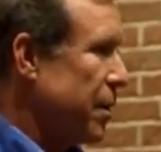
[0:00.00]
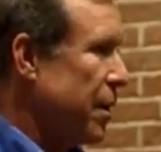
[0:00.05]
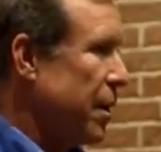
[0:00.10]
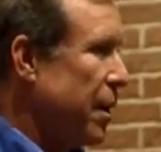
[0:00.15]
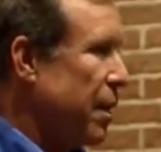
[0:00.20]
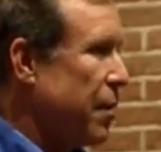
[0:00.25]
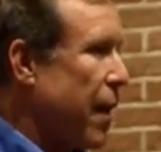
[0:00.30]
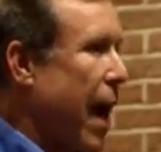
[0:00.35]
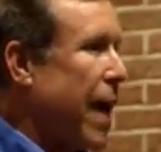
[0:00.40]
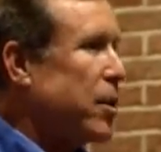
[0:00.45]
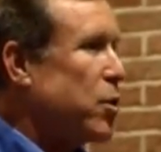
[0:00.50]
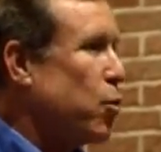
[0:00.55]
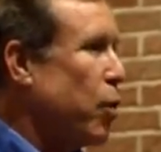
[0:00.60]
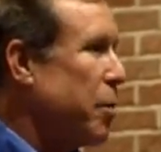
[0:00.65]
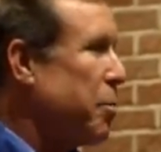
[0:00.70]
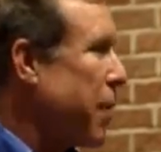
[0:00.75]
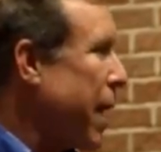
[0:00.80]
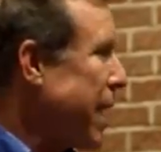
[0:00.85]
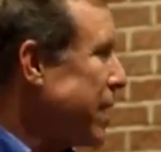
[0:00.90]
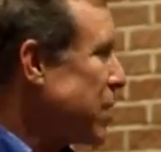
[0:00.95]
That's
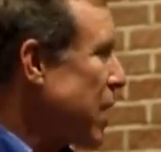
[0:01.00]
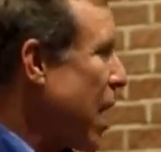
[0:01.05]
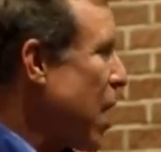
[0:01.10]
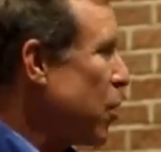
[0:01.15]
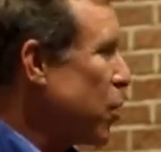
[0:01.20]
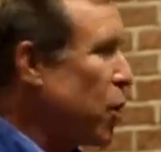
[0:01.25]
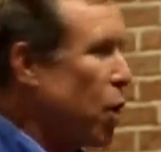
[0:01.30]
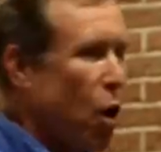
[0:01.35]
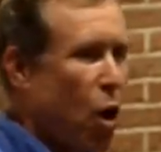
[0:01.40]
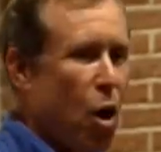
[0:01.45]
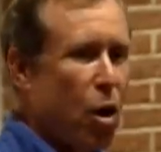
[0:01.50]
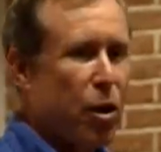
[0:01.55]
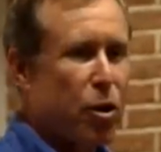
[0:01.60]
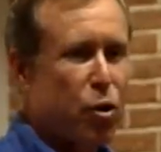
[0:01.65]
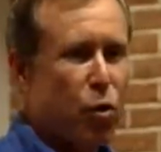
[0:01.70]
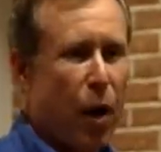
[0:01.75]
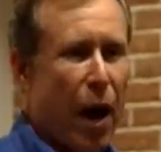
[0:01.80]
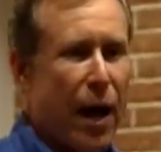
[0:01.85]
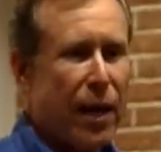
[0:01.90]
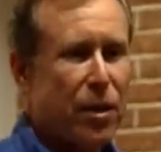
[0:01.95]
what makes alcohol
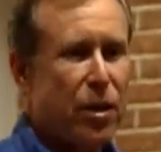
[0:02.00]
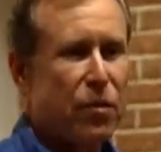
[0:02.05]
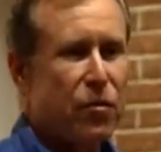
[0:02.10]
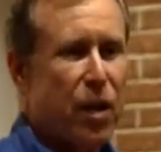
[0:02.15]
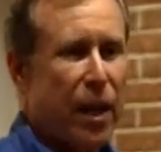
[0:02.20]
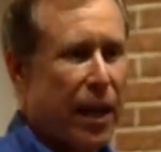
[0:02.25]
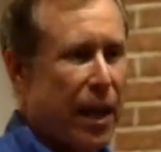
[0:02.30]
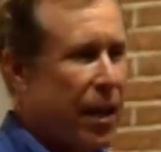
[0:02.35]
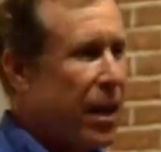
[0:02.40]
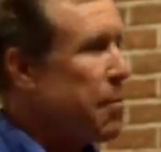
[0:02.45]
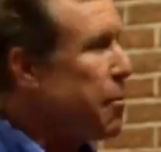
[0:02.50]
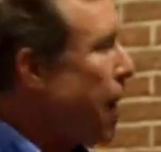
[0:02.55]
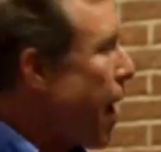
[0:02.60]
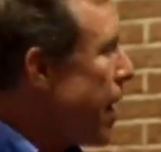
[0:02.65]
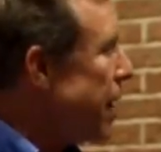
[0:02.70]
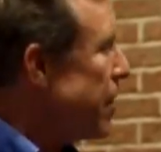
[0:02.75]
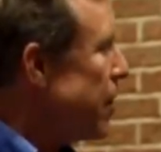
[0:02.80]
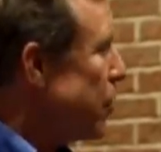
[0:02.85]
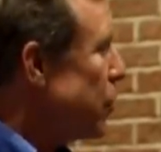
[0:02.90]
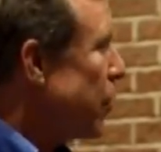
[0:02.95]
attractive to
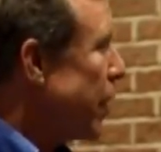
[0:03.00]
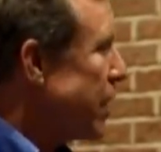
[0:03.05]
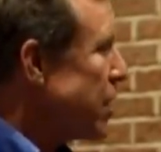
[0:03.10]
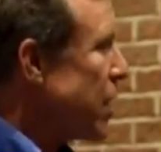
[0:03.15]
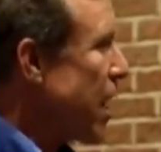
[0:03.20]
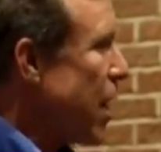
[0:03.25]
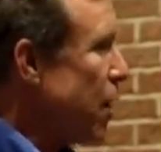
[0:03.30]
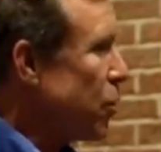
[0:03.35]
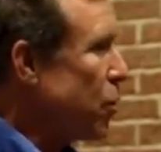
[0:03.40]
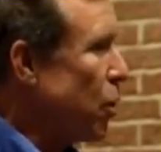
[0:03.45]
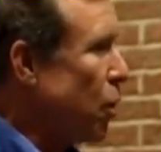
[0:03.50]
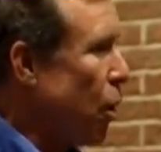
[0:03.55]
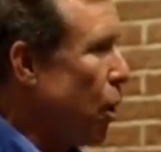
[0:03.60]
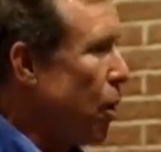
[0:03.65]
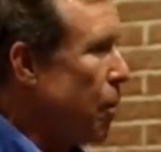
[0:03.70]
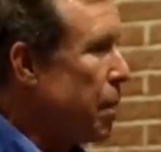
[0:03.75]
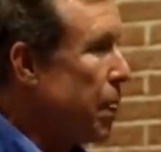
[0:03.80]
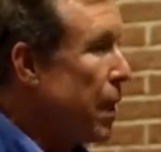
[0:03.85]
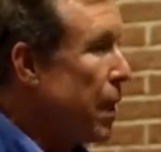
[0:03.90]
anybody that drinks alcohol.